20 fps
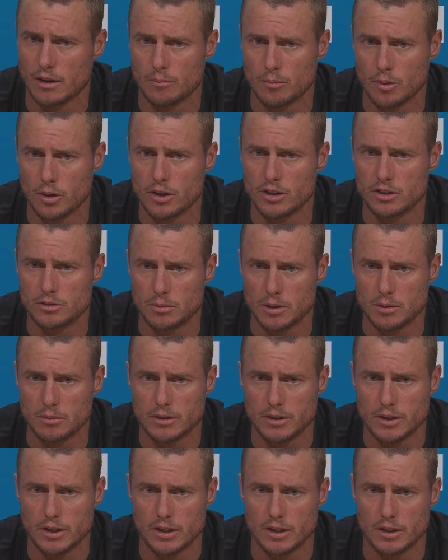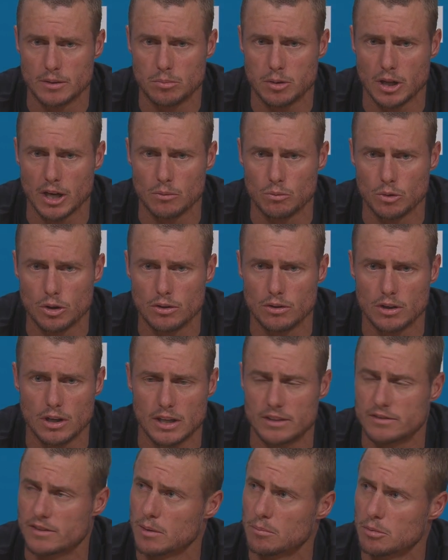Bernie's been playing well the
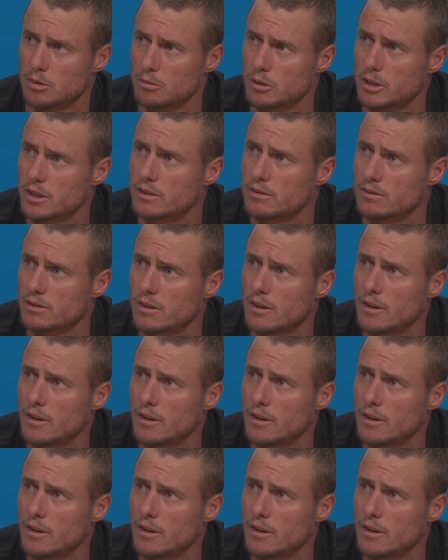last couple of weeks.